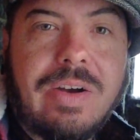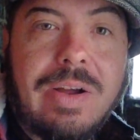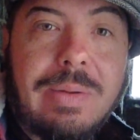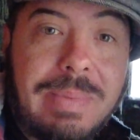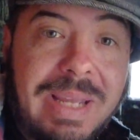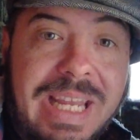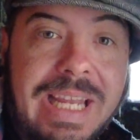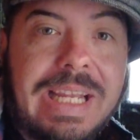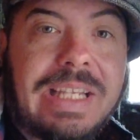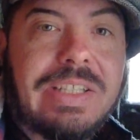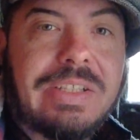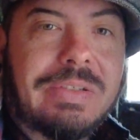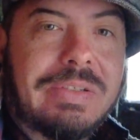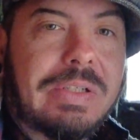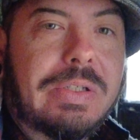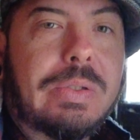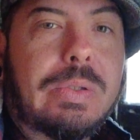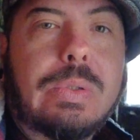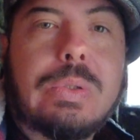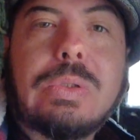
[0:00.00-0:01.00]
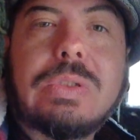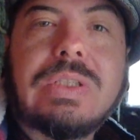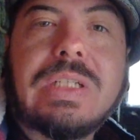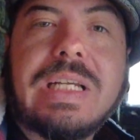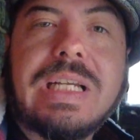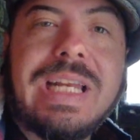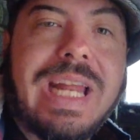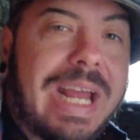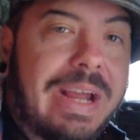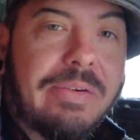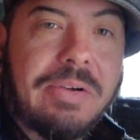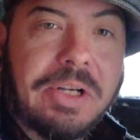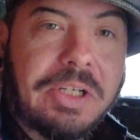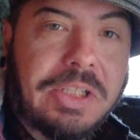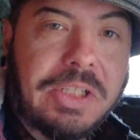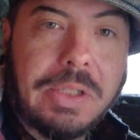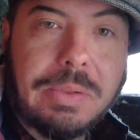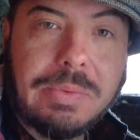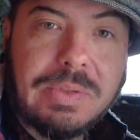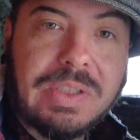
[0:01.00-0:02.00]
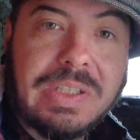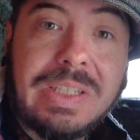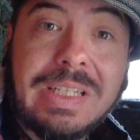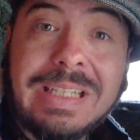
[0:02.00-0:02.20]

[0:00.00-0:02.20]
I'm here to record an air raid shelter